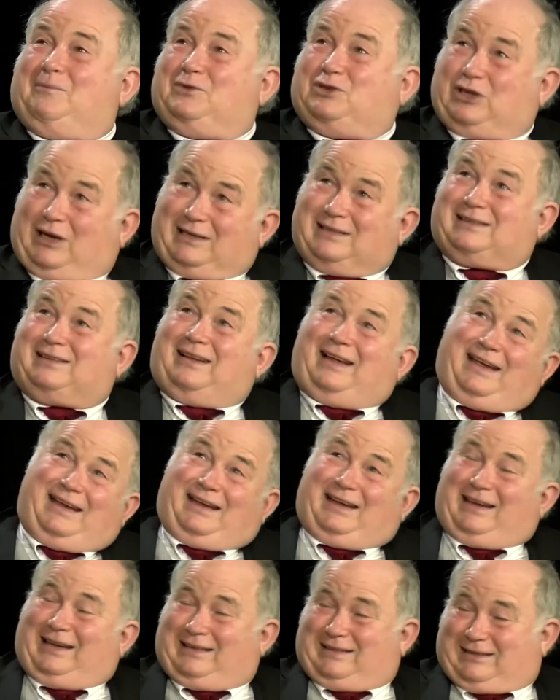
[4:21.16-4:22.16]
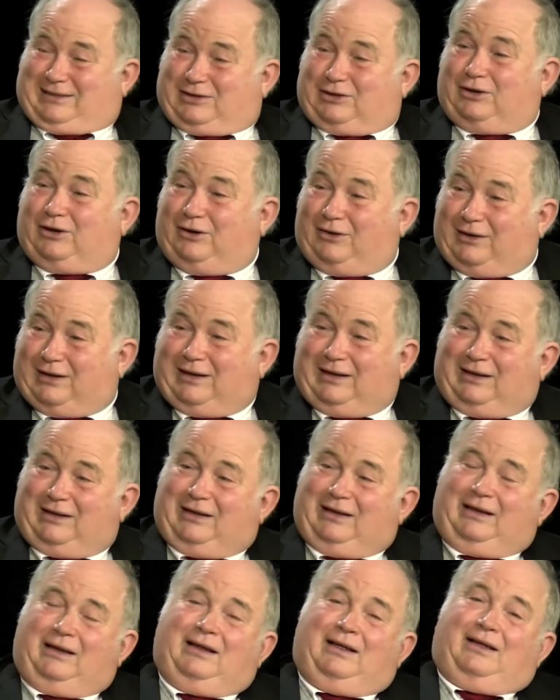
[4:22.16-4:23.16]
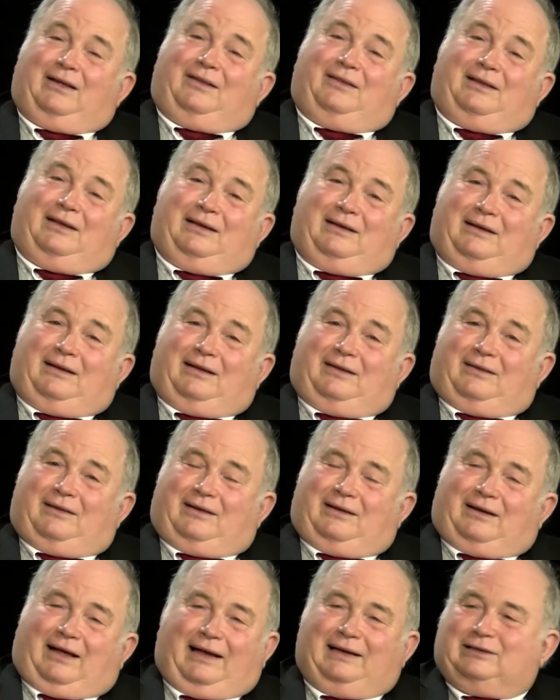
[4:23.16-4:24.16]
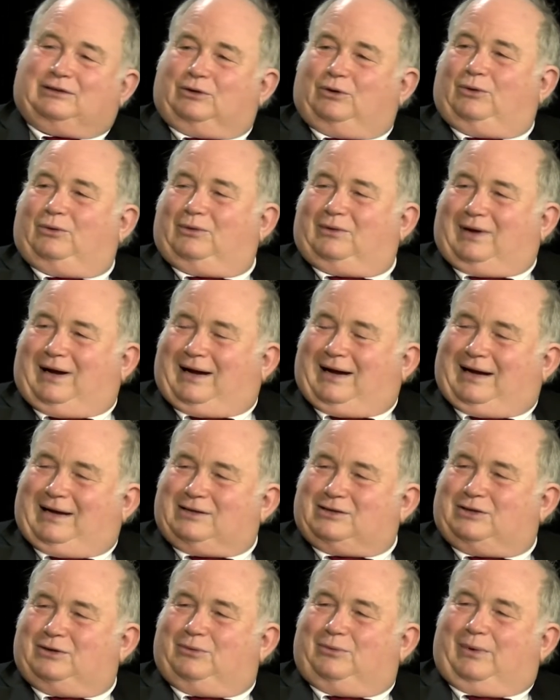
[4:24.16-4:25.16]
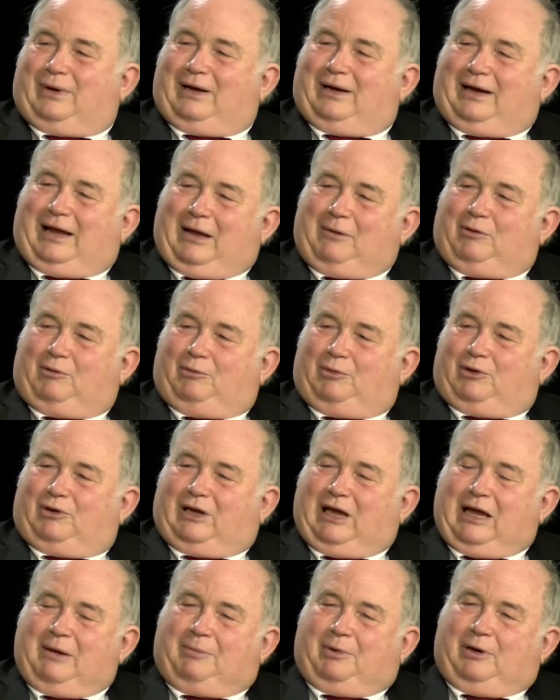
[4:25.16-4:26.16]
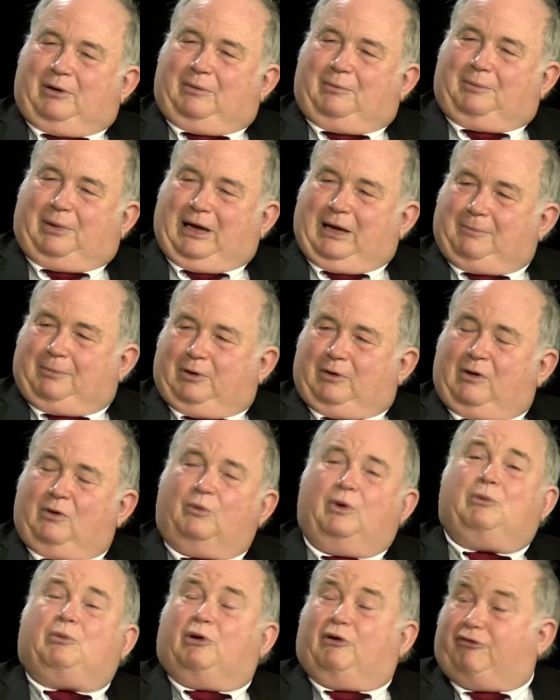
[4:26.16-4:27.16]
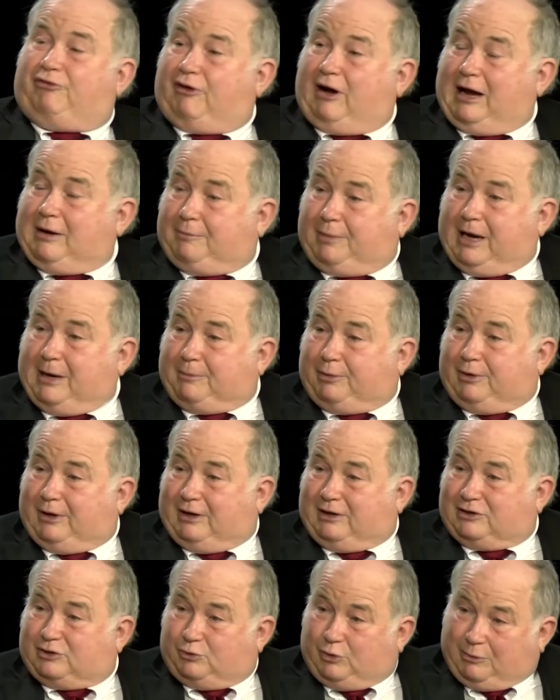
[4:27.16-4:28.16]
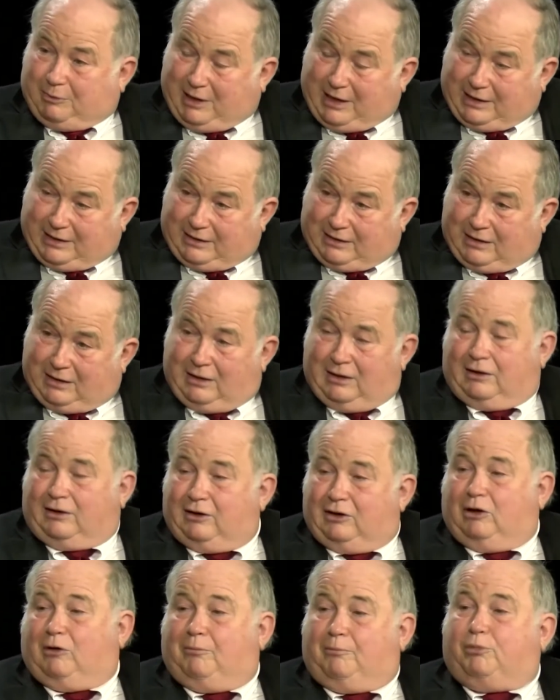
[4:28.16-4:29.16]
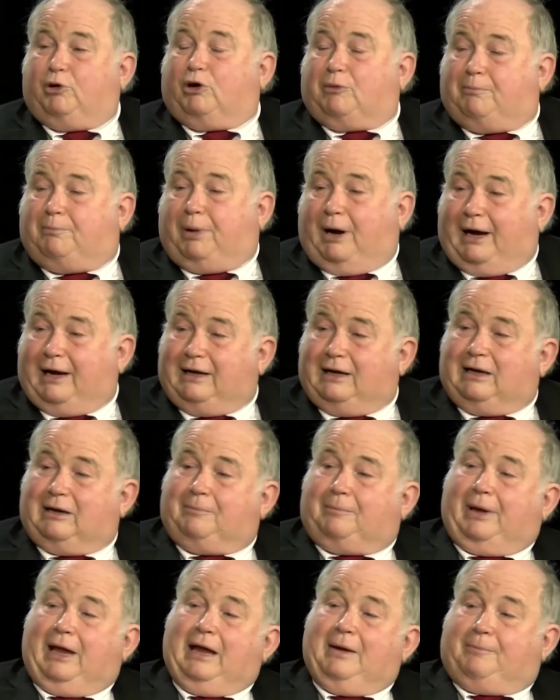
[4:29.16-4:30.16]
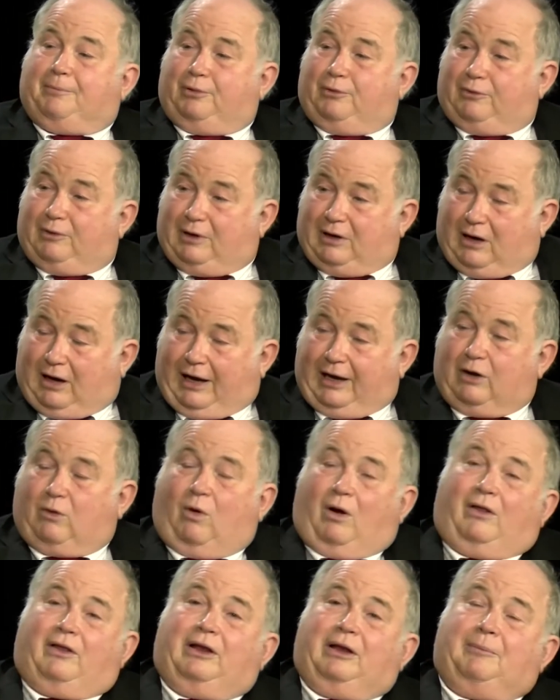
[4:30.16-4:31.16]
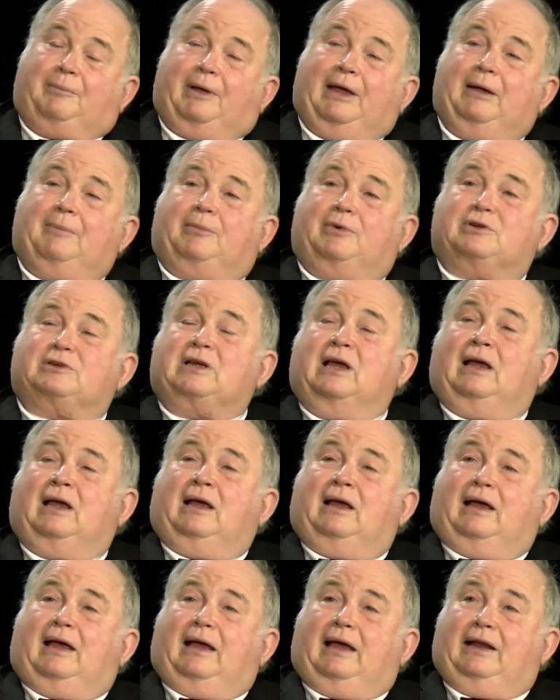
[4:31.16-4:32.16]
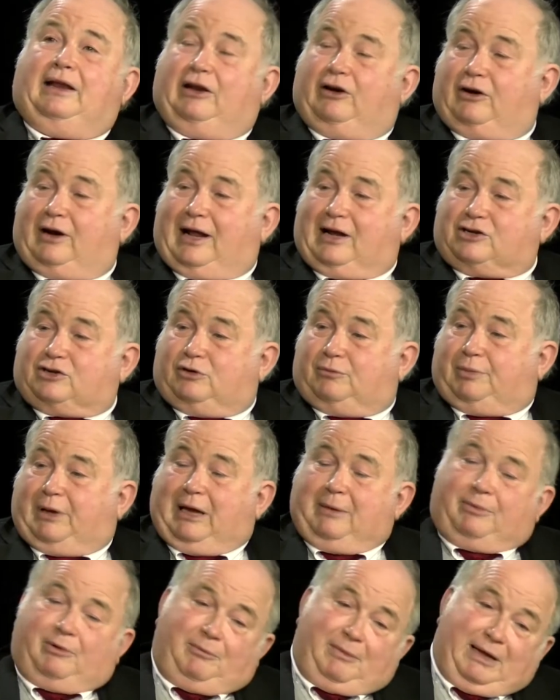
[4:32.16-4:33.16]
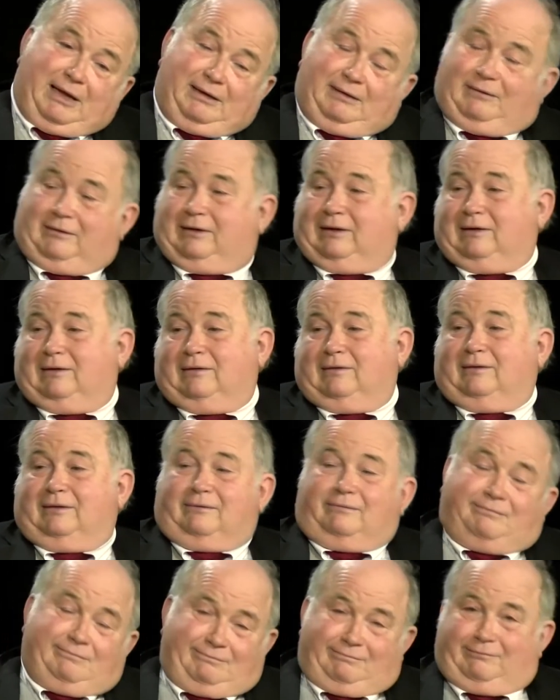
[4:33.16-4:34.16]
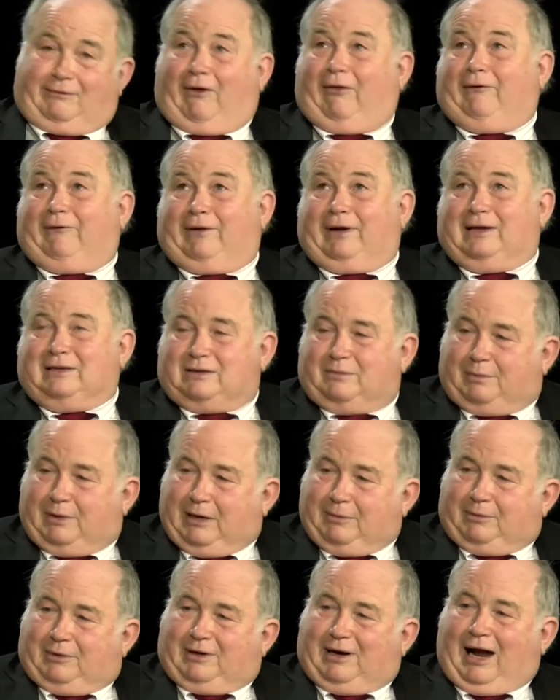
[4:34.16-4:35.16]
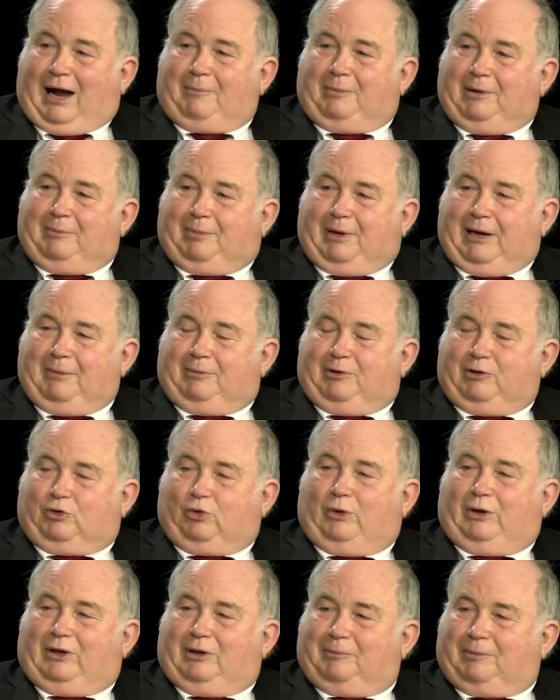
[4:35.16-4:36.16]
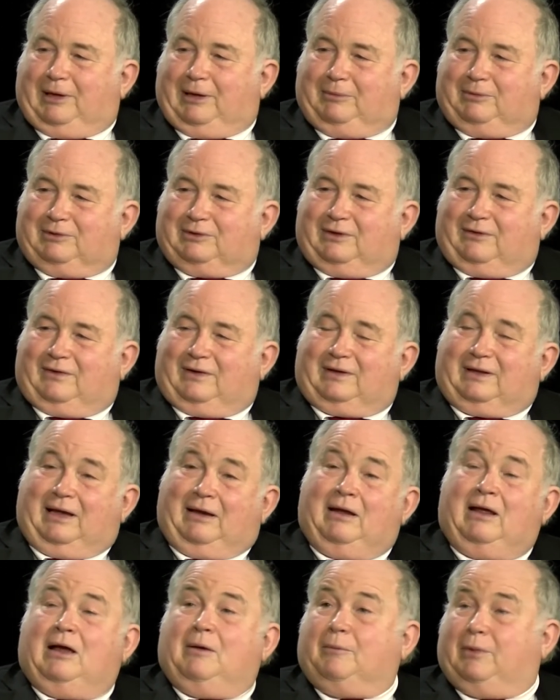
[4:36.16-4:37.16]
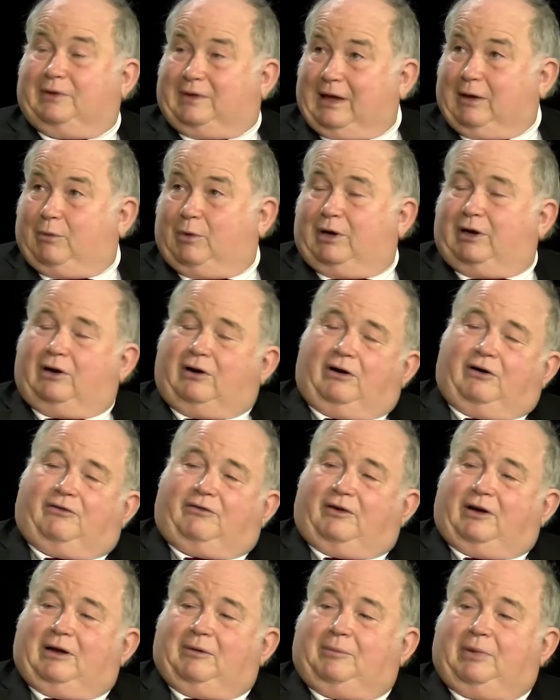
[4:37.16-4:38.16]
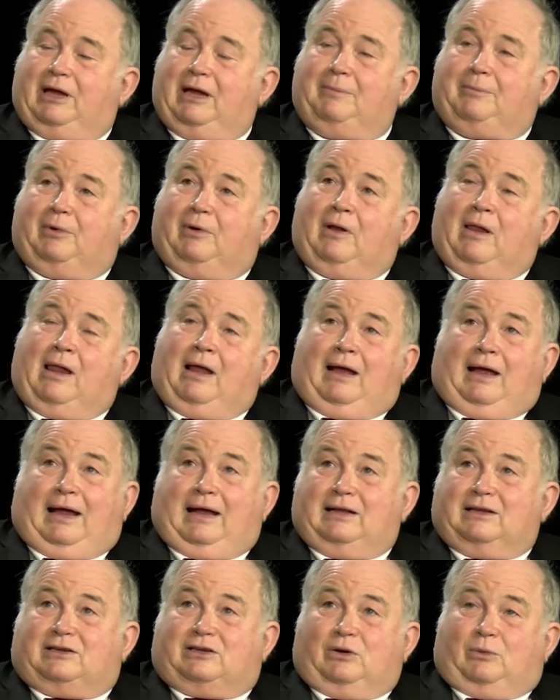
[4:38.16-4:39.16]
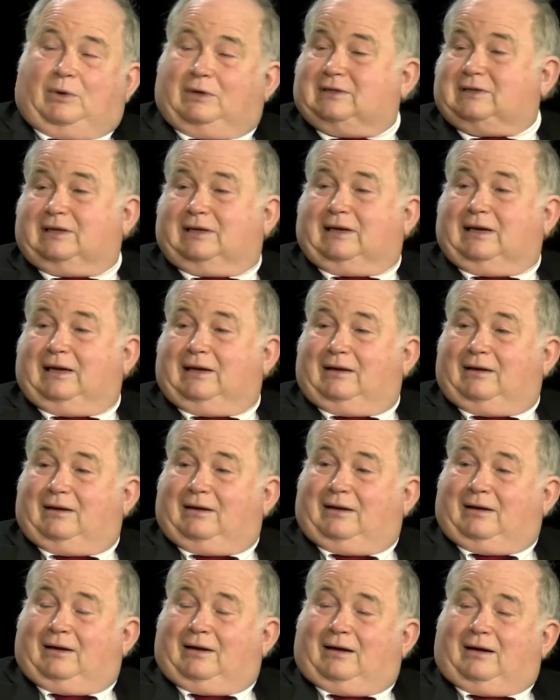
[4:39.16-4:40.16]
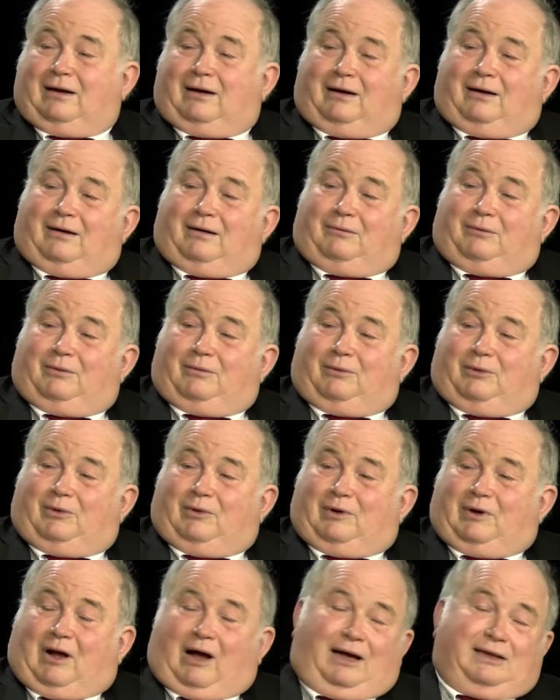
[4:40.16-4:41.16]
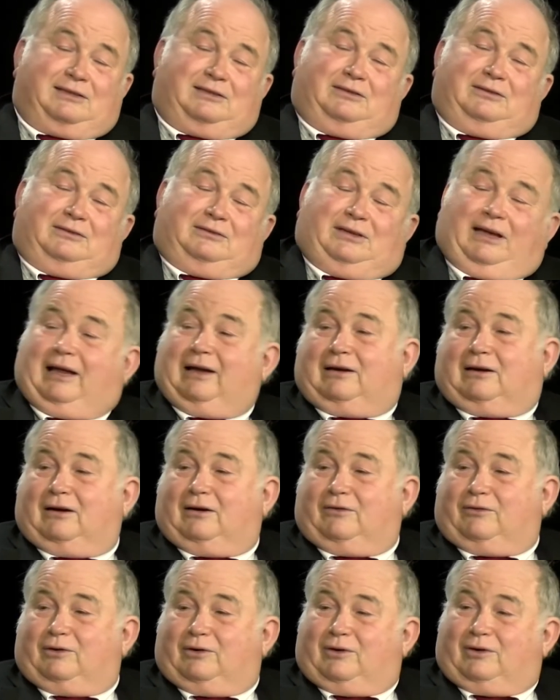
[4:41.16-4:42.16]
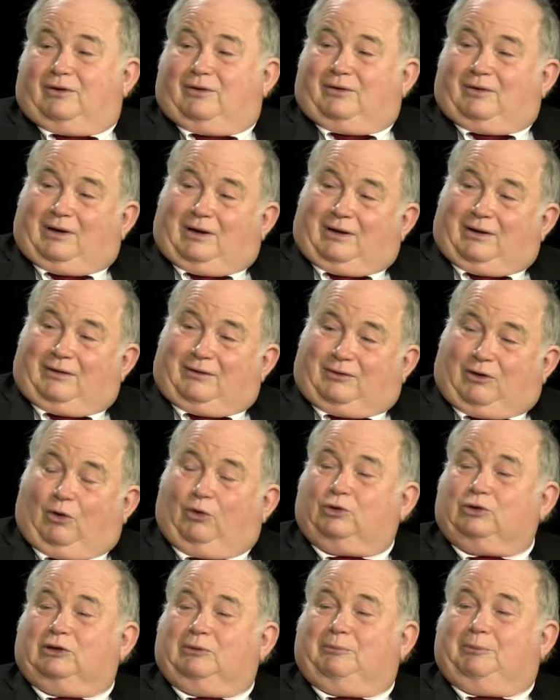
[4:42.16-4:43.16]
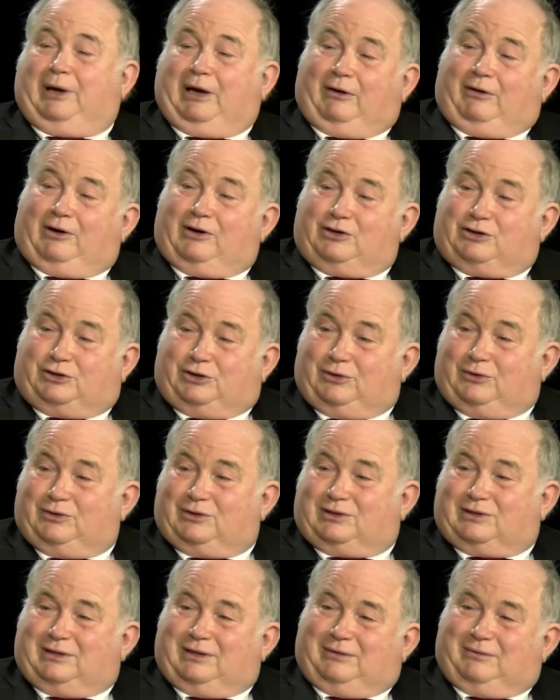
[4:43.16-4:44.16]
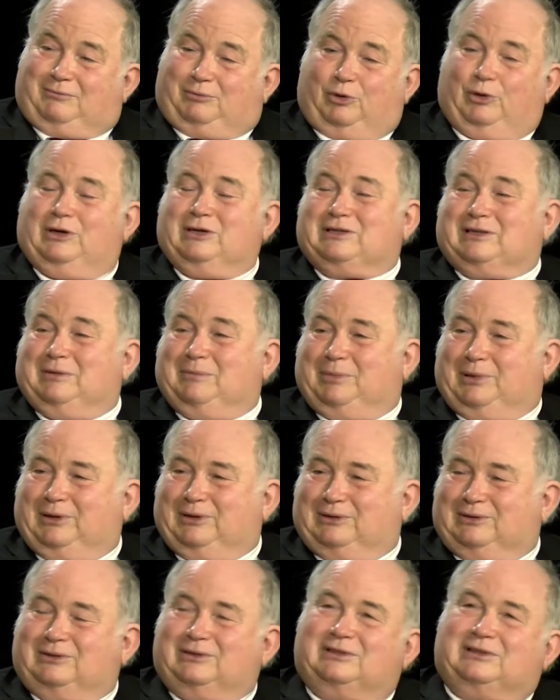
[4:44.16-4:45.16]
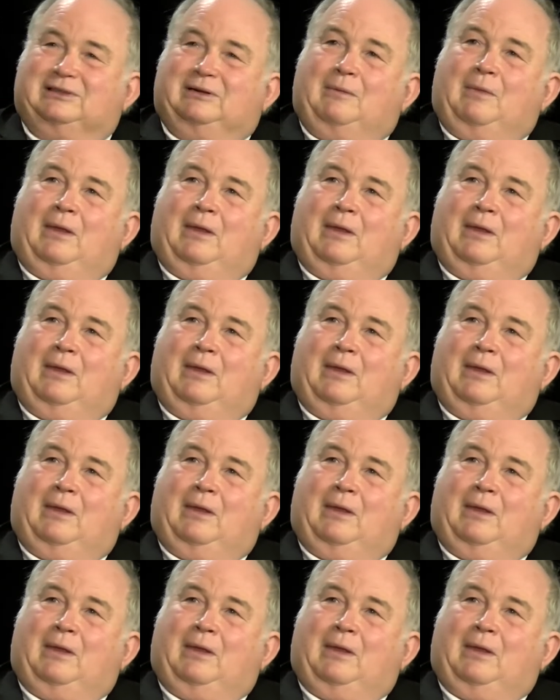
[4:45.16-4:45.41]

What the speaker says: Just like at Sterling, the nice old guys who ran Hammermill paper, we were a fine paper house. We made, book binding paper and high quality papers. And International Paper made, like other kinds of paper, copy paper, toilet paper, stuff like that. But they wanted our fine paper. And so once again, we were in hostile takeover, golden parachutes and poison pills.